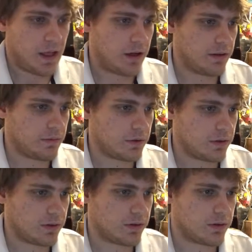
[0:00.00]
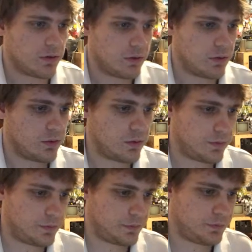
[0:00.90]
I'm going to
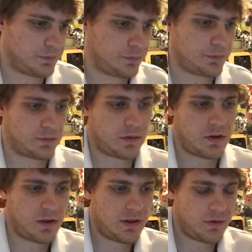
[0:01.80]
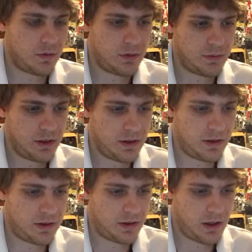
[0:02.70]
transform
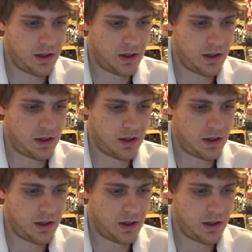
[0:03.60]
it